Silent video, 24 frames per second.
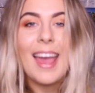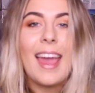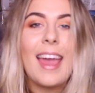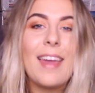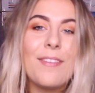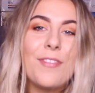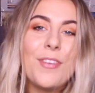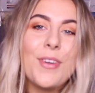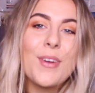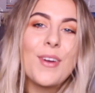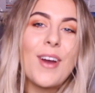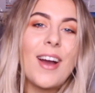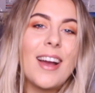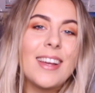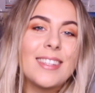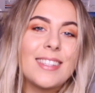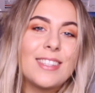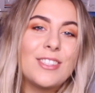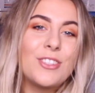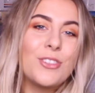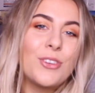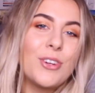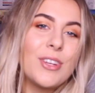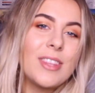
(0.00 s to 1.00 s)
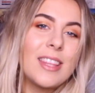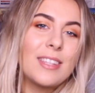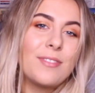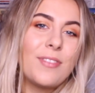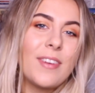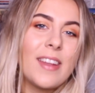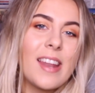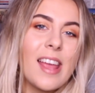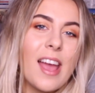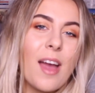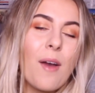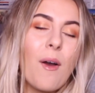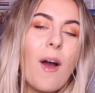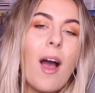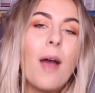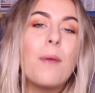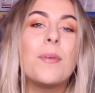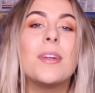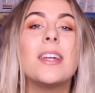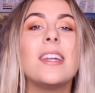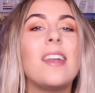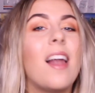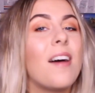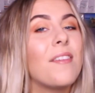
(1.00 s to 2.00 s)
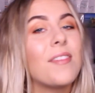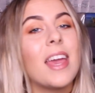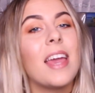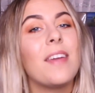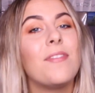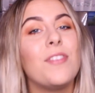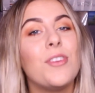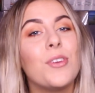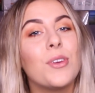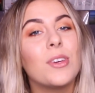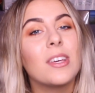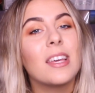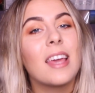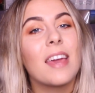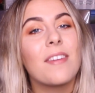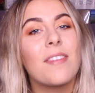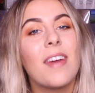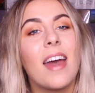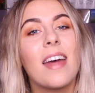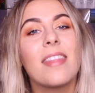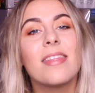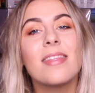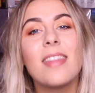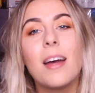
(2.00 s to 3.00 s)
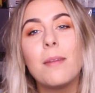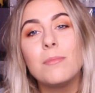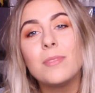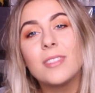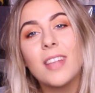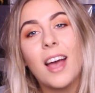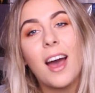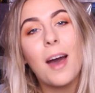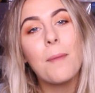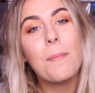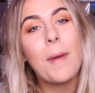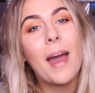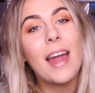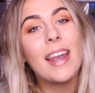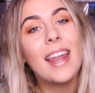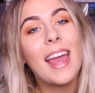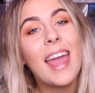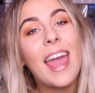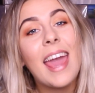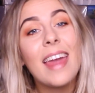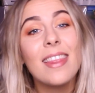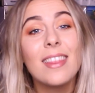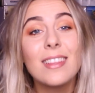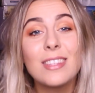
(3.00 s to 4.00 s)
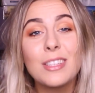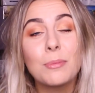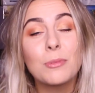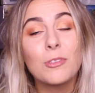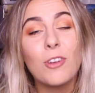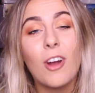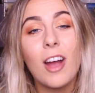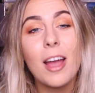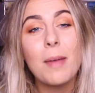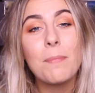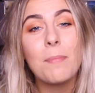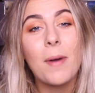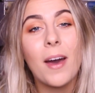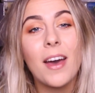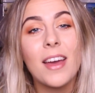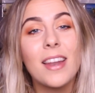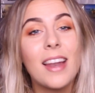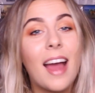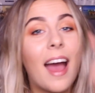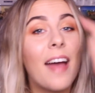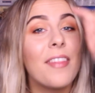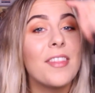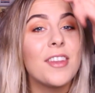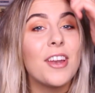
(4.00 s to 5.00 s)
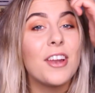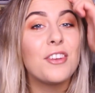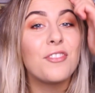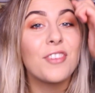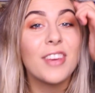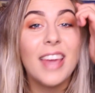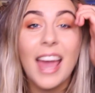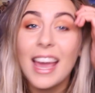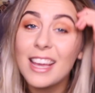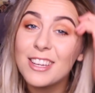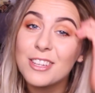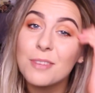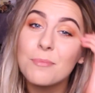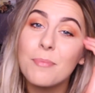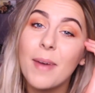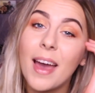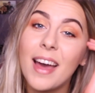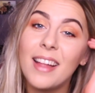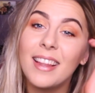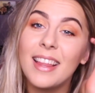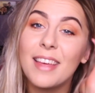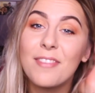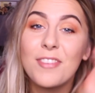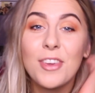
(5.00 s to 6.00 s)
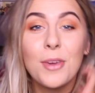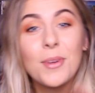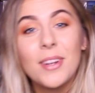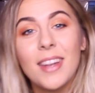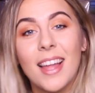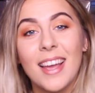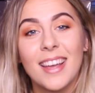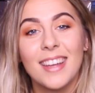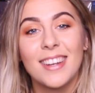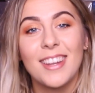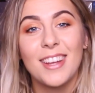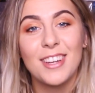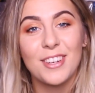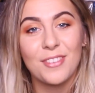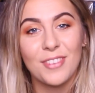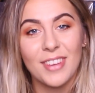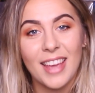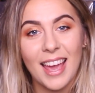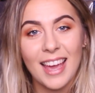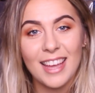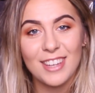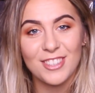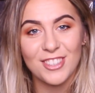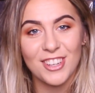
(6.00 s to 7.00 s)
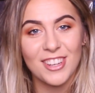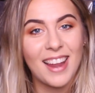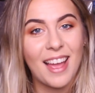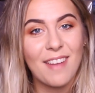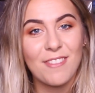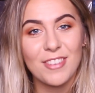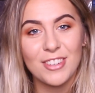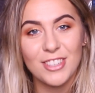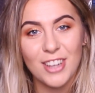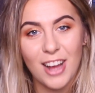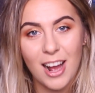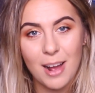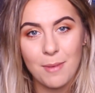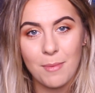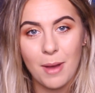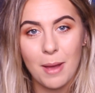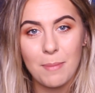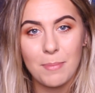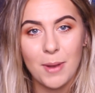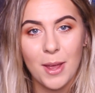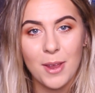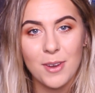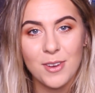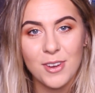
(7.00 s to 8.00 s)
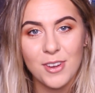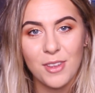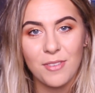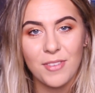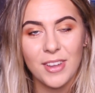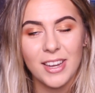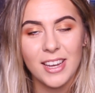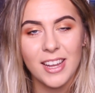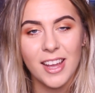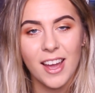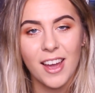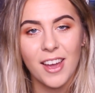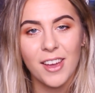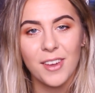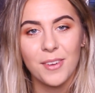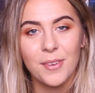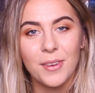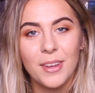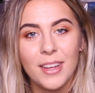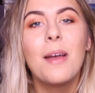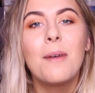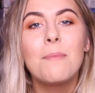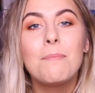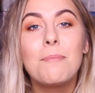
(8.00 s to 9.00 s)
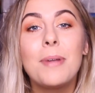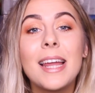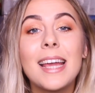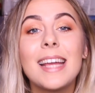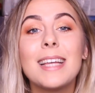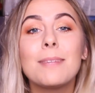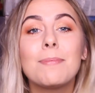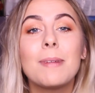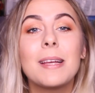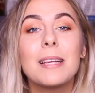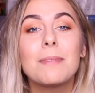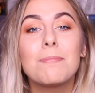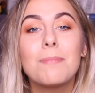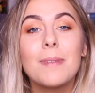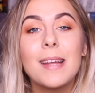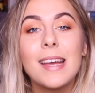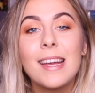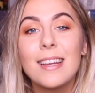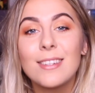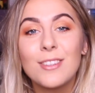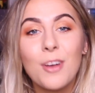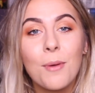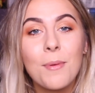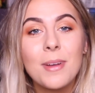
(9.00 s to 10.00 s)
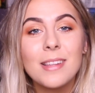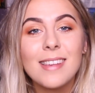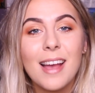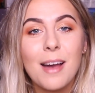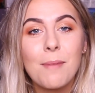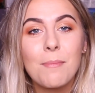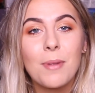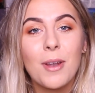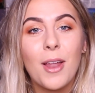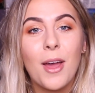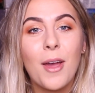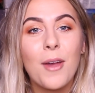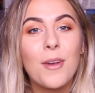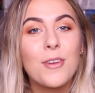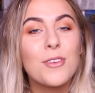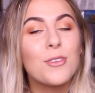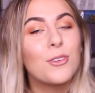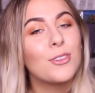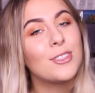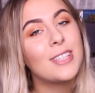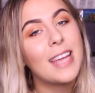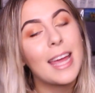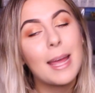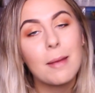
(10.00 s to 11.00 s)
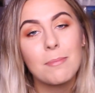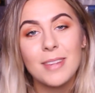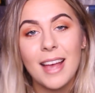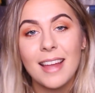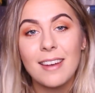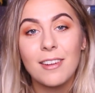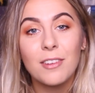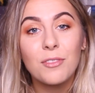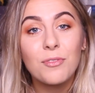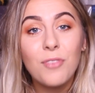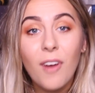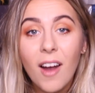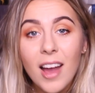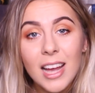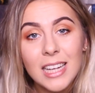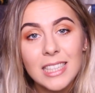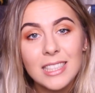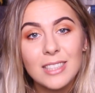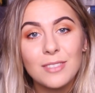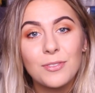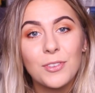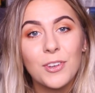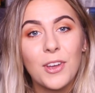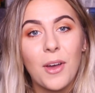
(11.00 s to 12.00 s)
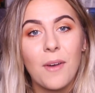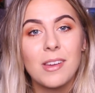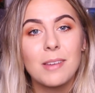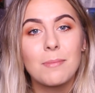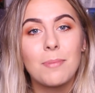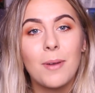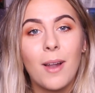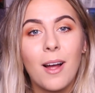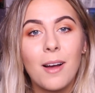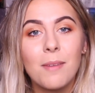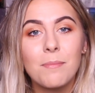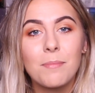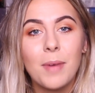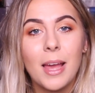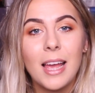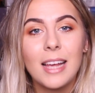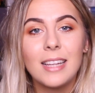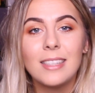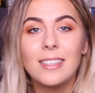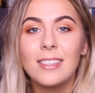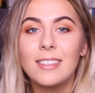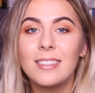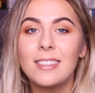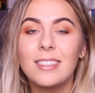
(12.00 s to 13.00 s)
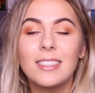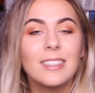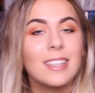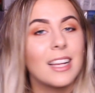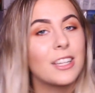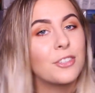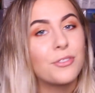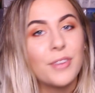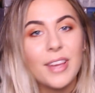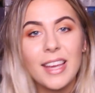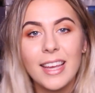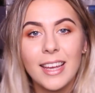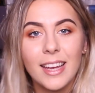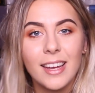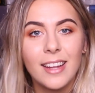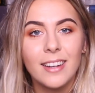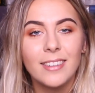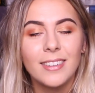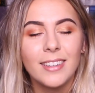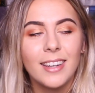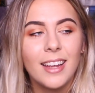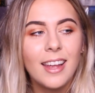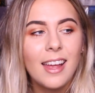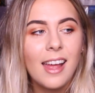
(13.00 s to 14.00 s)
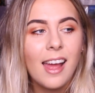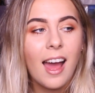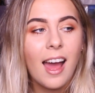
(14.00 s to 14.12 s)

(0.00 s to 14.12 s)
If you guys enjoyed this video, I would love it if you could give it a thumbs up and hit the subscribe button and the notification bell if you would like a notification every time I upload a new video. Please comment down below your tips and advice for going plant-based / vegan.